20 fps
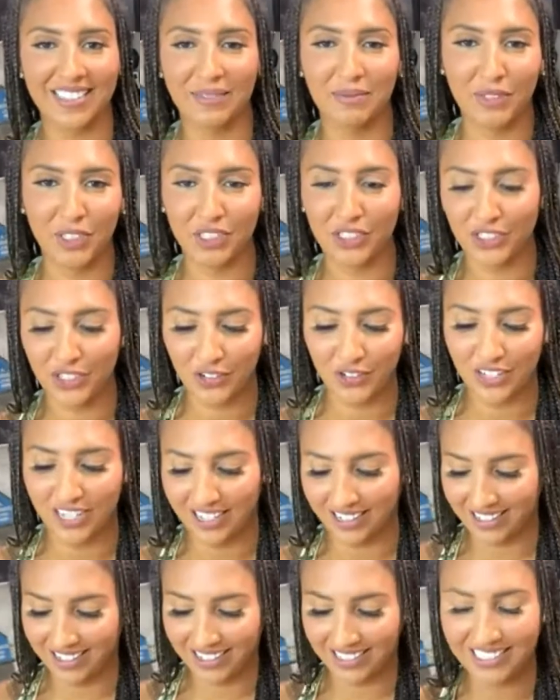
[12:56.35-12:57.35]
I'm just so
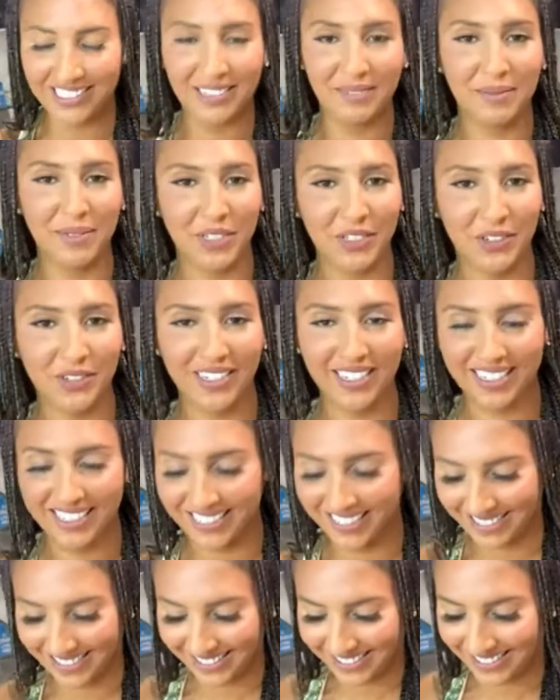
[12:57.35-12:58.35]
accustomed to it
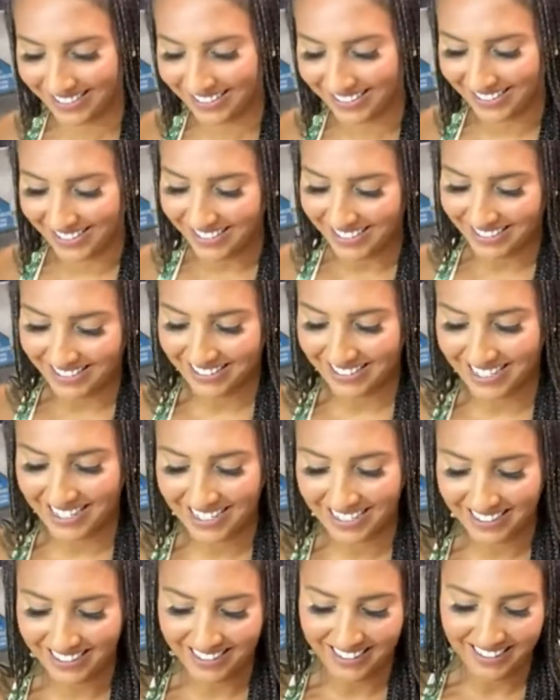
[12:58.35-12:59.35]

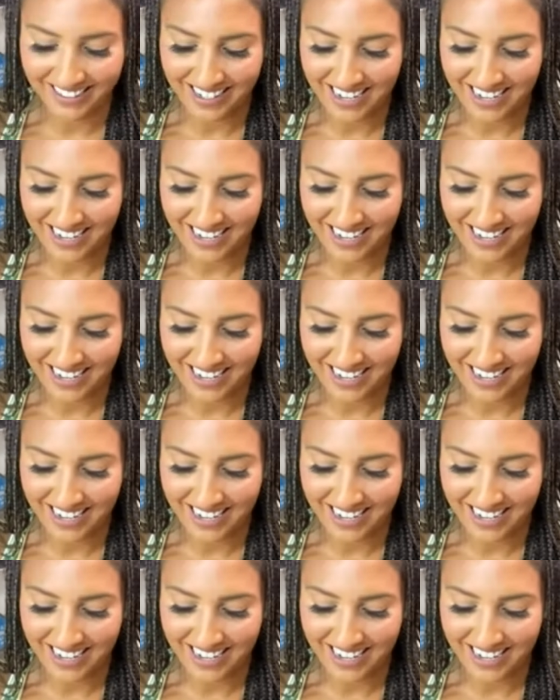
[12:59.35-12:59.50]
that